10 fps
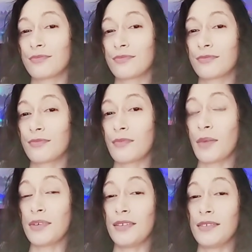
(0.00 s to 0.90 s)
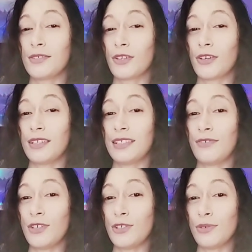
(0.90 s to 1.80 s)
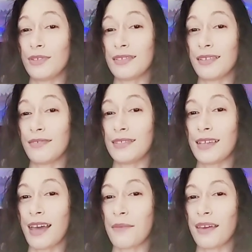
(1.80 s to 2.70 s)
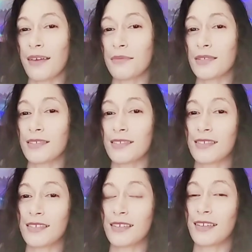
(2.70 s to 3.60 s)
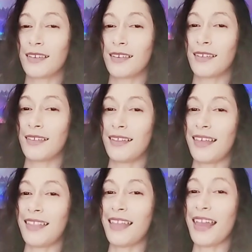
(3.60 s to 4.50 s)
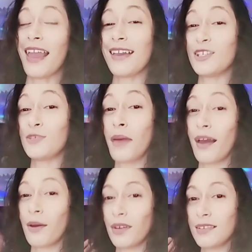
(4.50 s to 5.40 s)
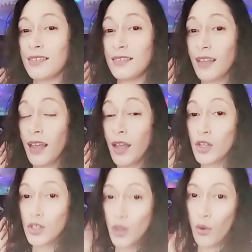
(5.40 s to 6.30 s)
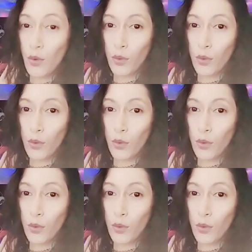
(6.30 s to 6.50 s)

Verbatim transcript: Maybe certain individuals live in time capsules and they age backwards. So,